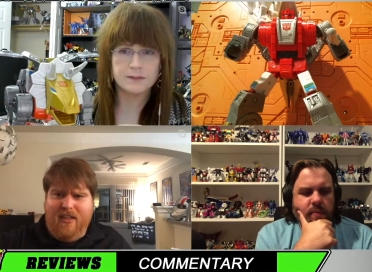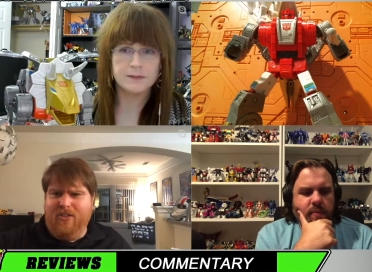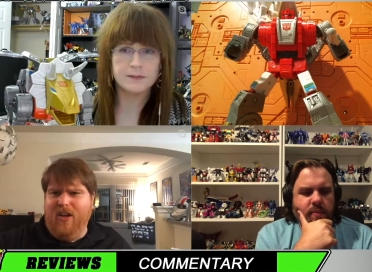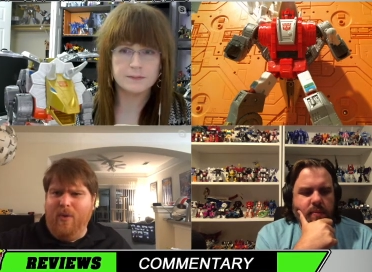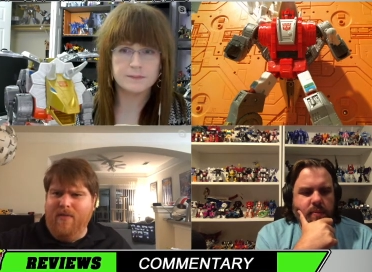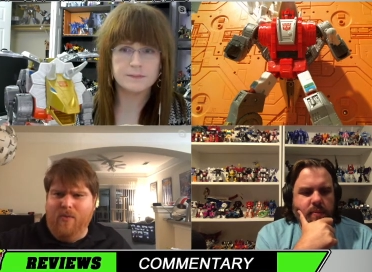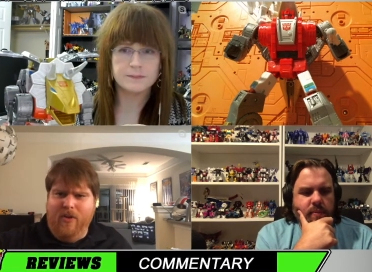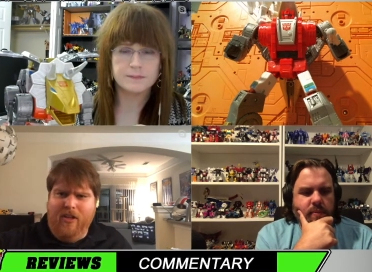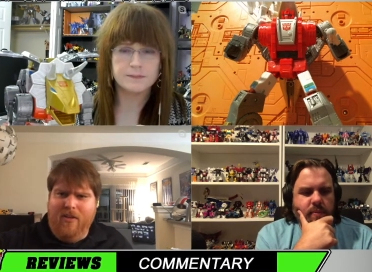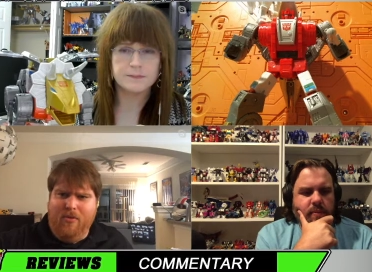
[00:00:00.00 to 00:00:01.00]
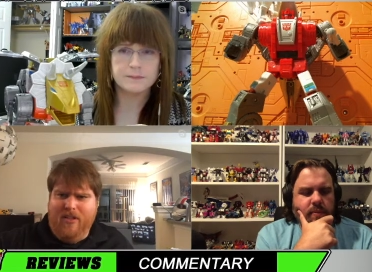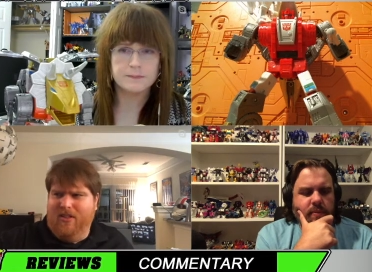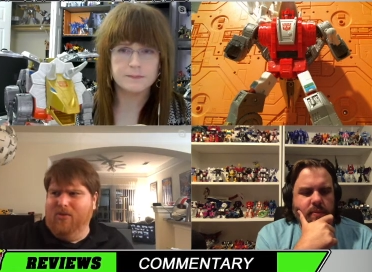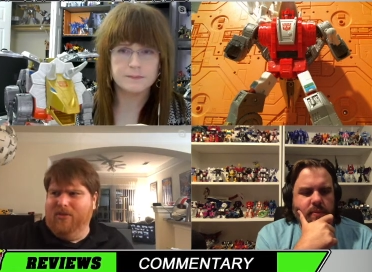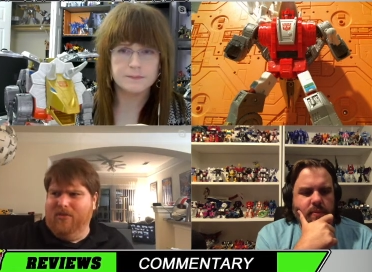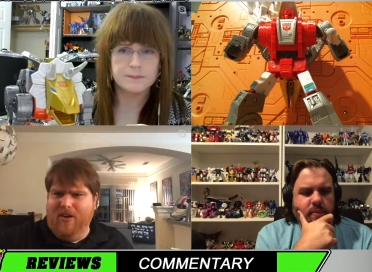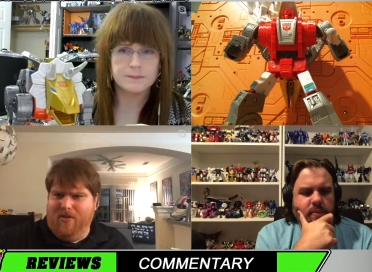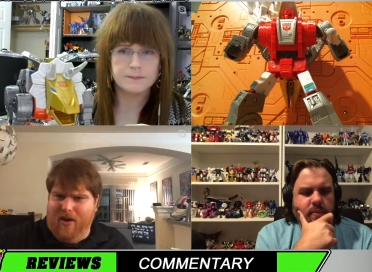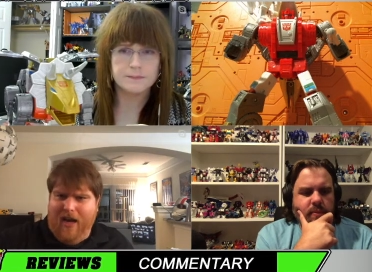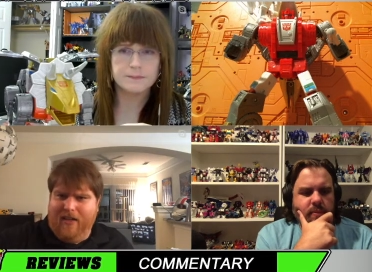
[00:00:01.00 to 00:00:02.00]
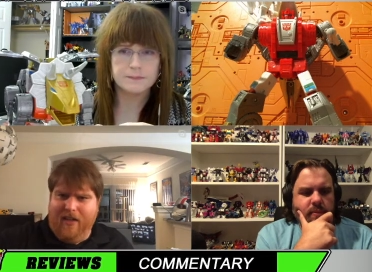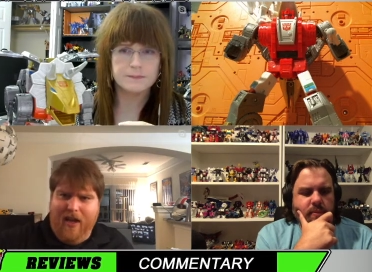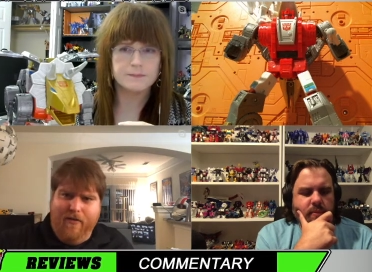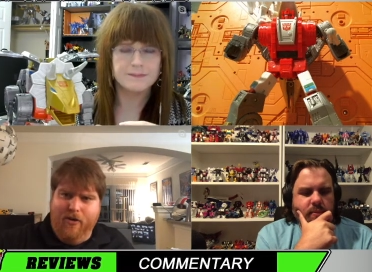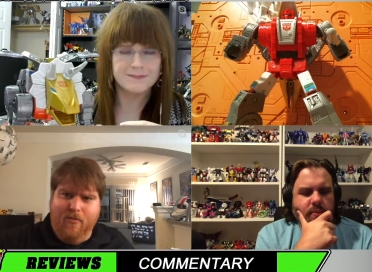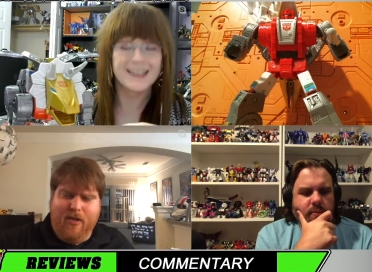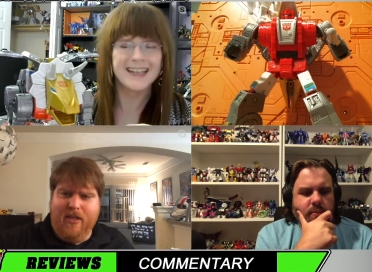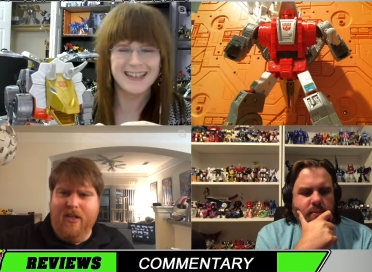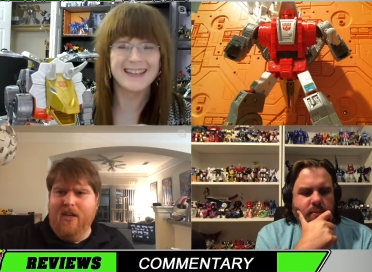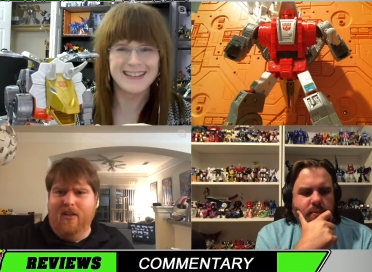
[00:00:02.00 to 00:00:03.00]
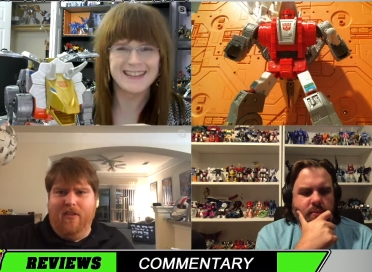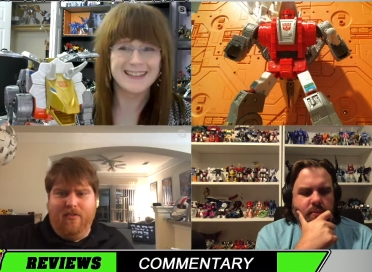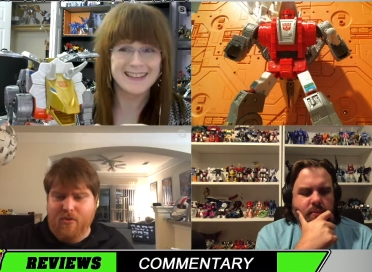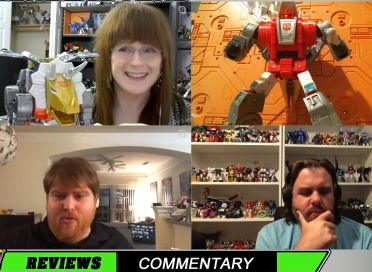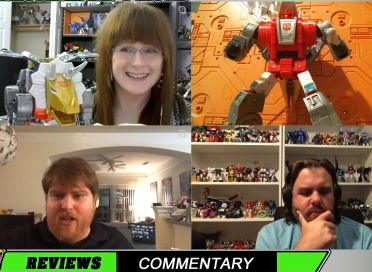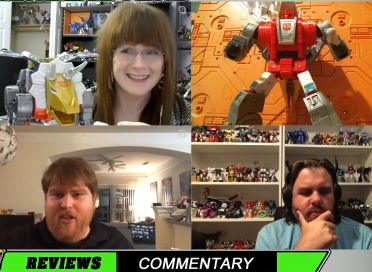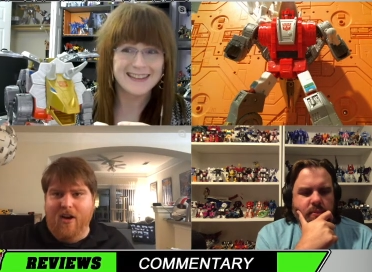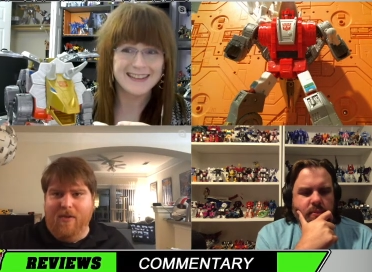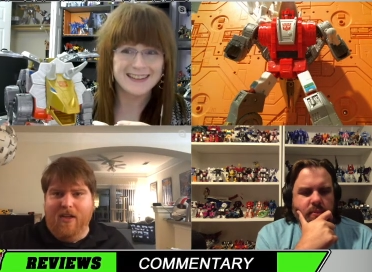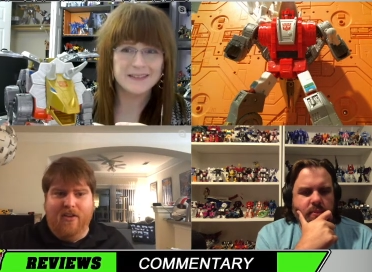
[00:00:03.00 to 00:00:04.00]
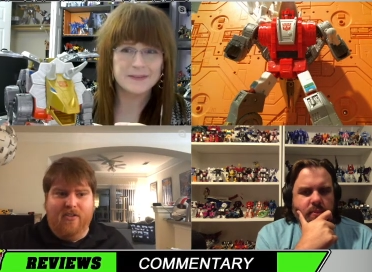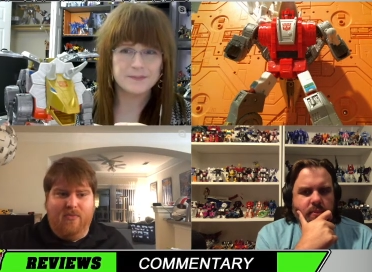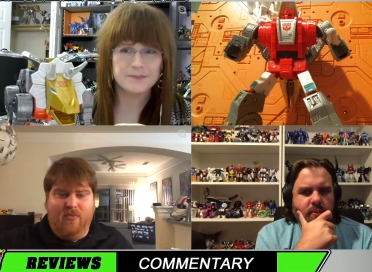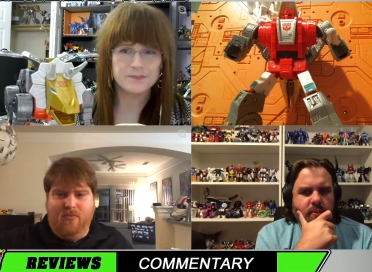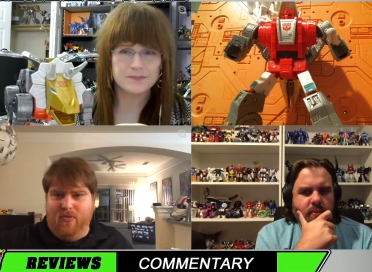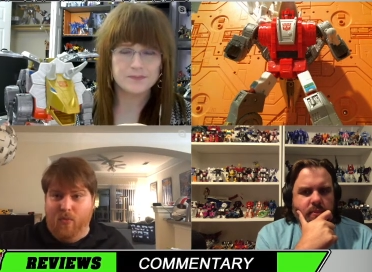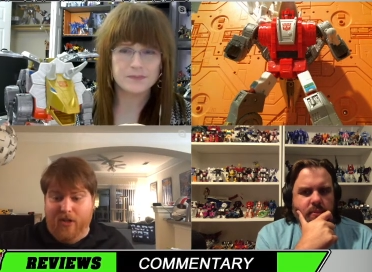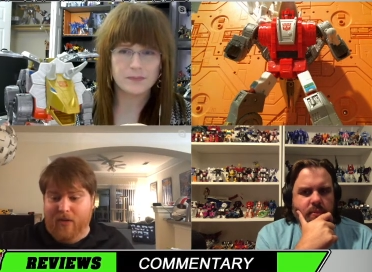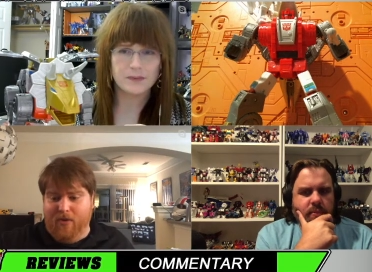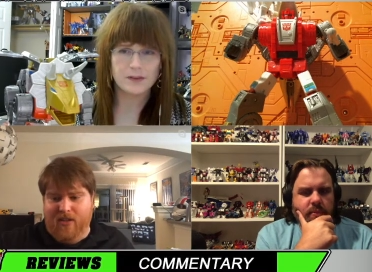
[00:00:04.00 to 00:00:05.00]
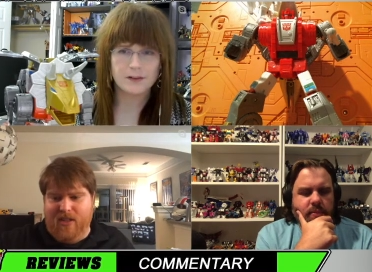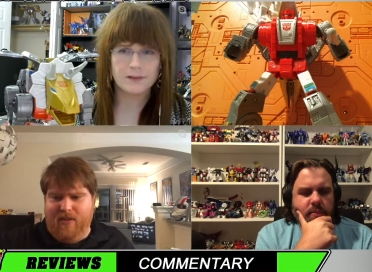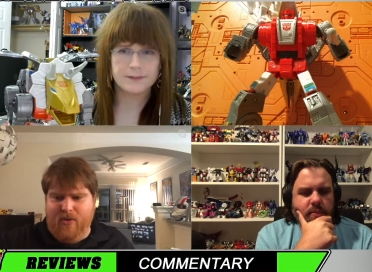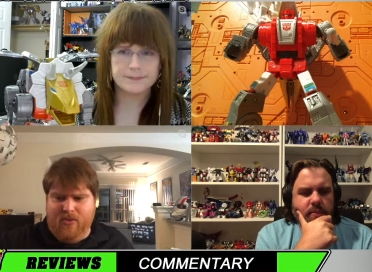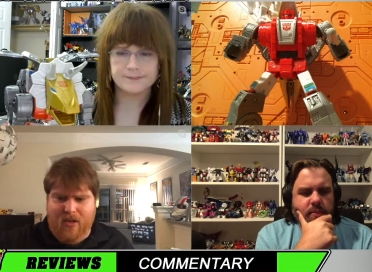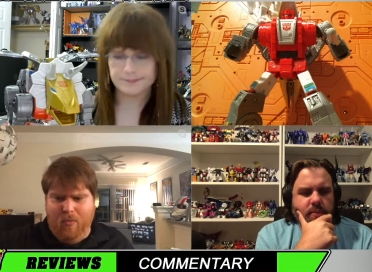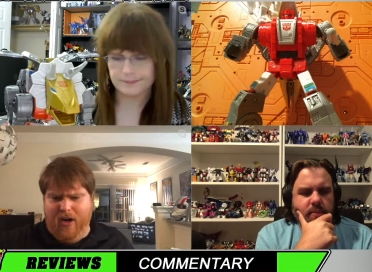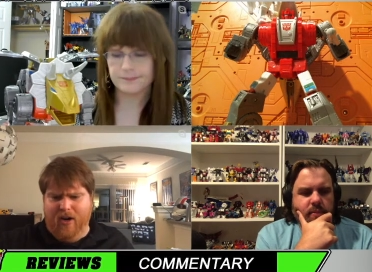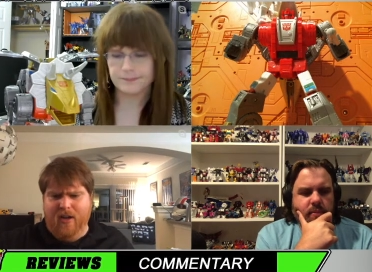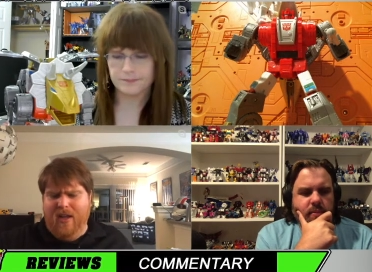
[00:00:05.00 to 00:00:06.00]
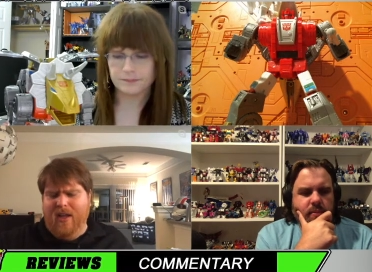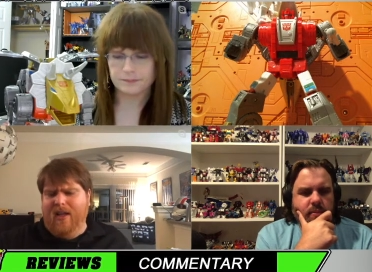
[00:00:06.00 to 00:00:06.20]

Speaker 1: Like, Shockwave and Wheelie and Brains don't interact ever, but they threw it in there because, you know, Wheelie and Brains have to go somewhere.